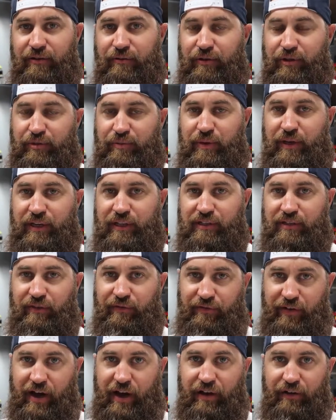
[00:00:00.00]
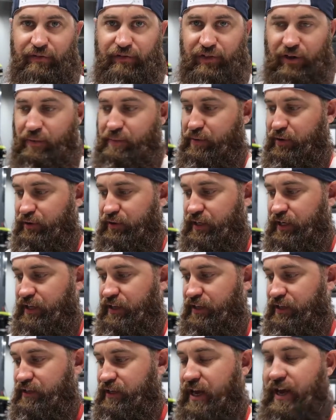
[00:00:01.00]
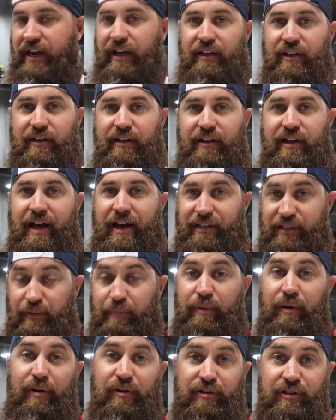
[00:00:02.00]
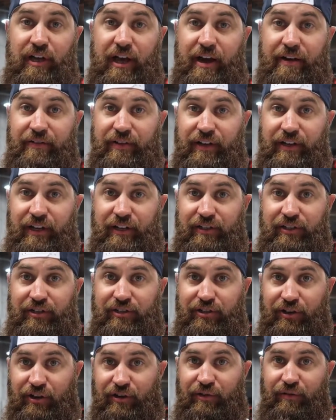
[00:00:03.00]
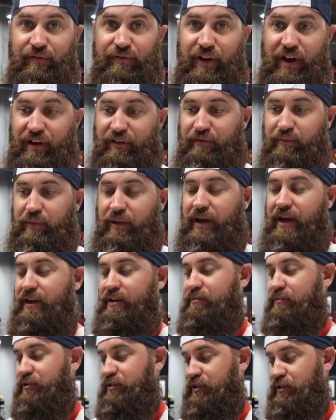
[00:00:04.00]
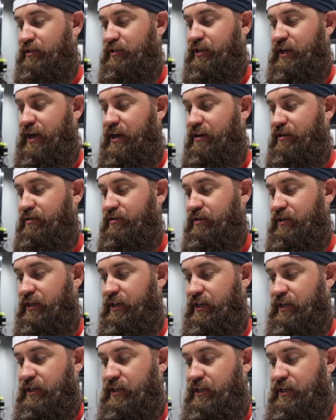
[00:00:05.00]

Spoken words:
which means the valves are built into the tank, as opposed to having an external valve block, which is how